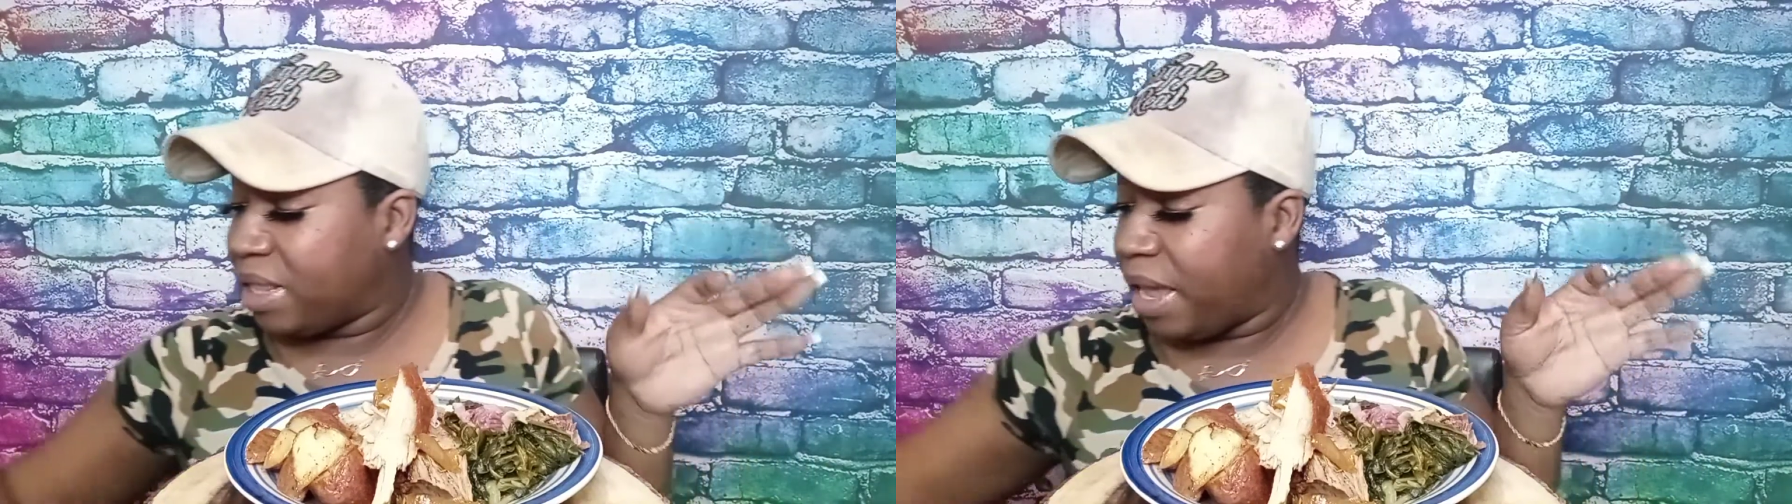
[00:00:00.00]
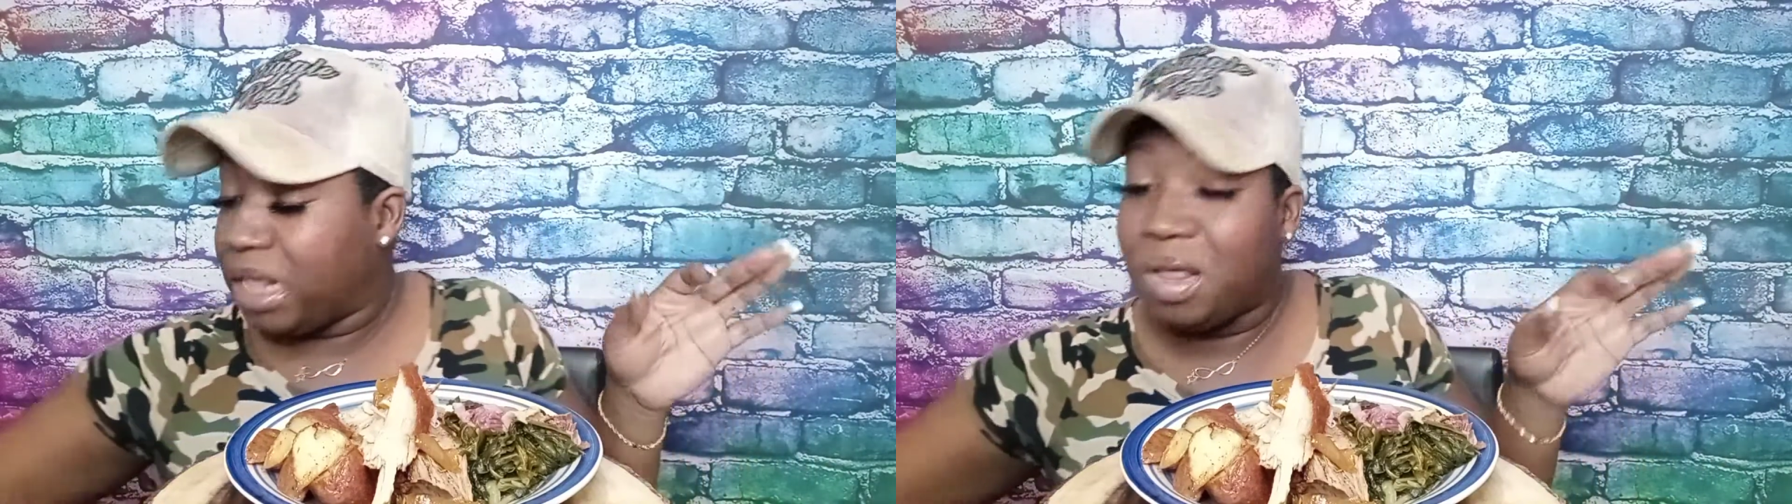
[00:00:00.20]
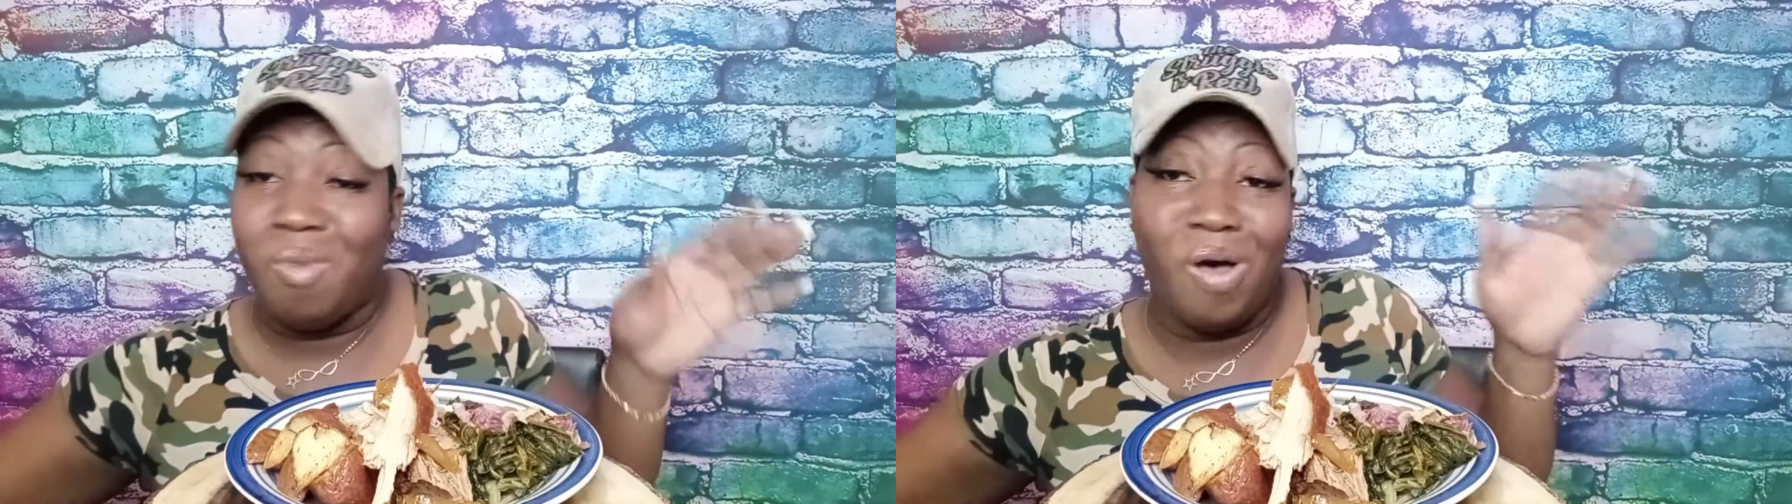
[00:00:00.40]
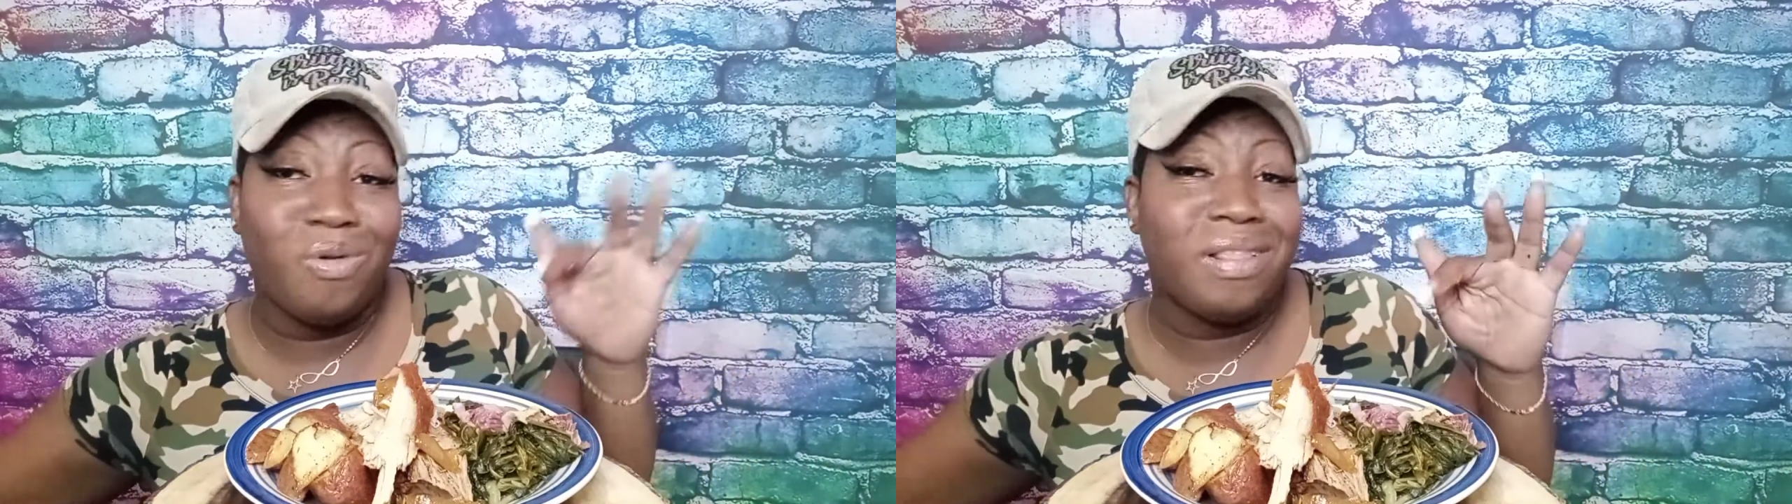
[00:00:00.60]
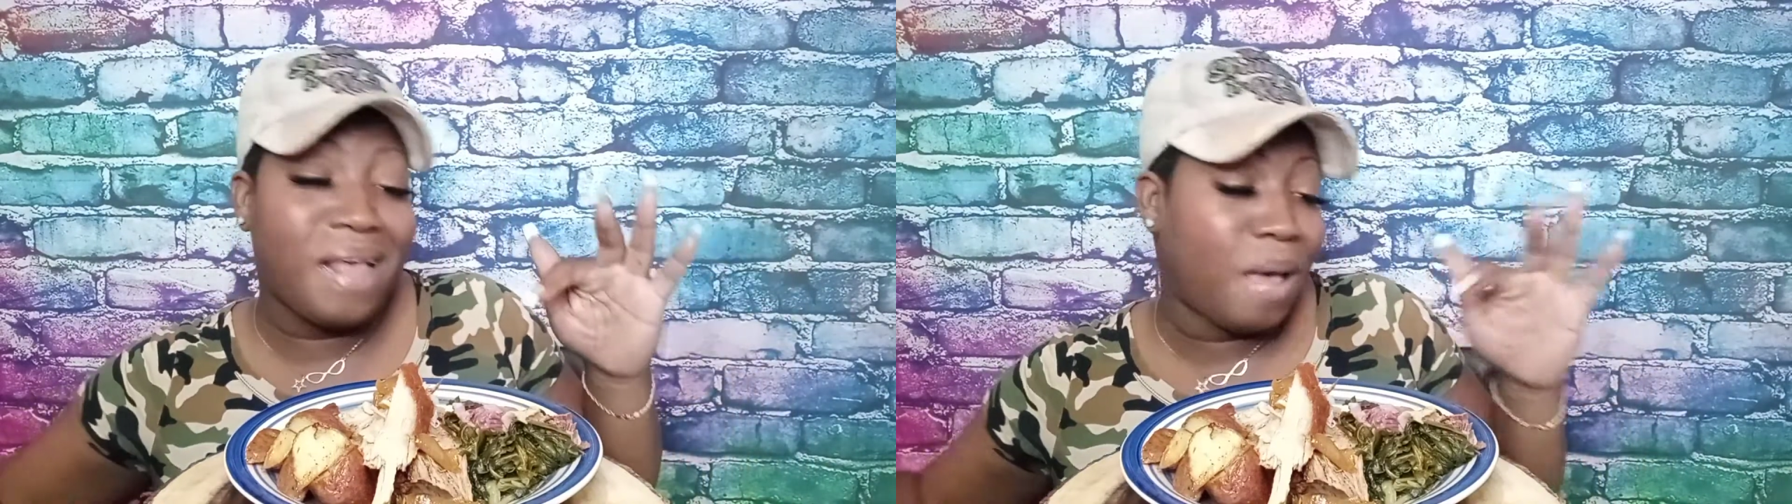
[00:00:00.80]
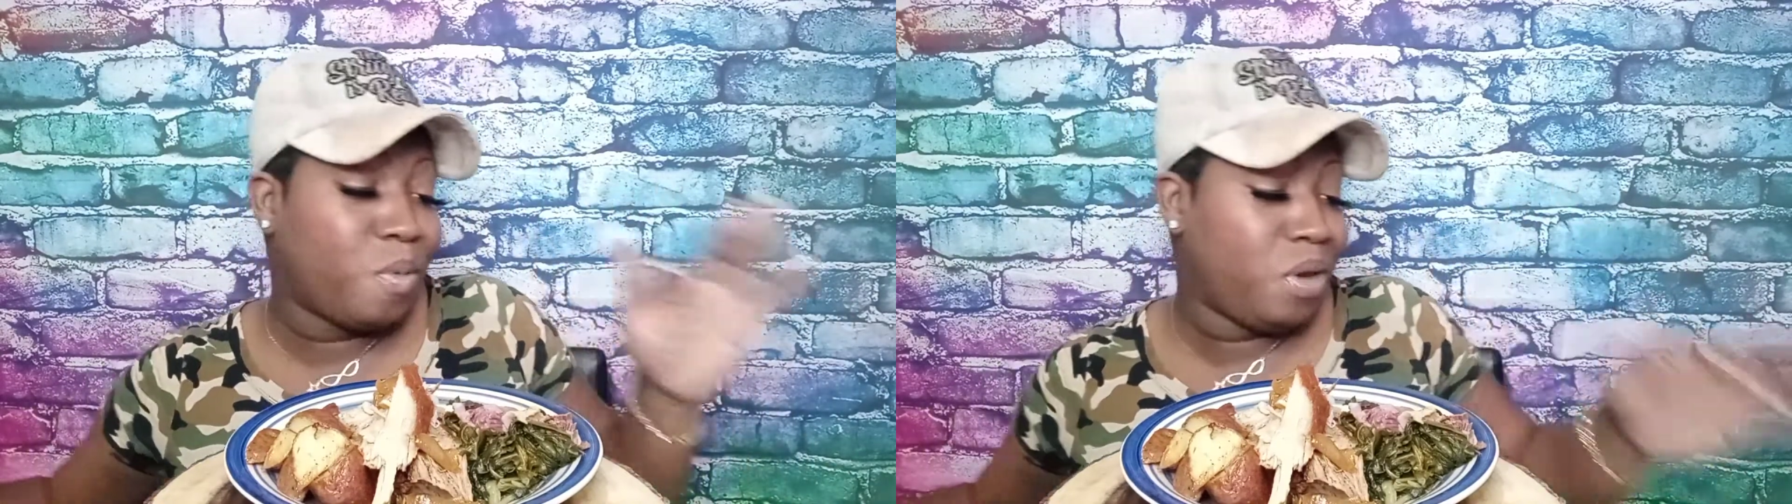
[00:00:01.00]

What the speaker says: to add something on the top.